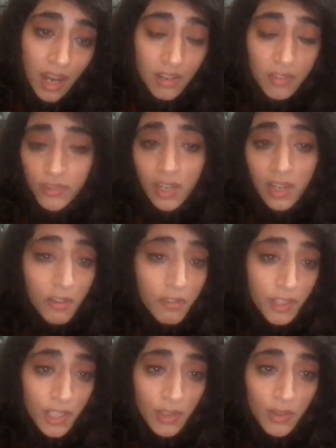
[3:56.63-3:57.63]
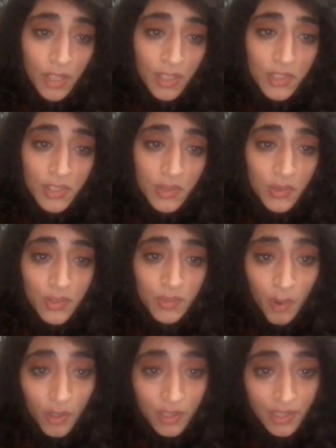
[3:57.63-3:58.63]
How the lovely looking snow
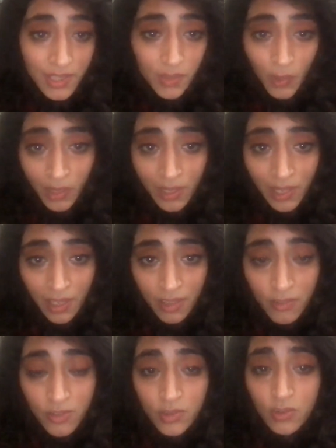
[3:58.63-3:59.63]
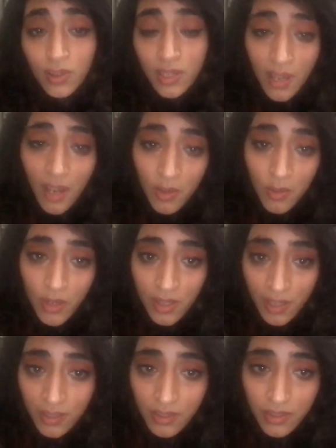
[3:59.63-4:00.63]
smothers one life to allow
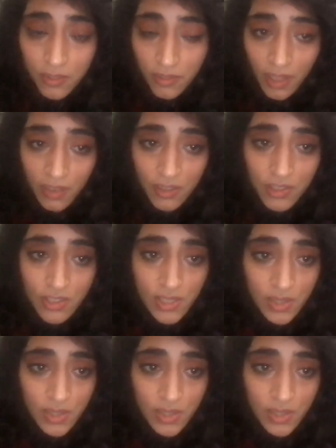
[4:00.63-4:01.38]
another to flourish.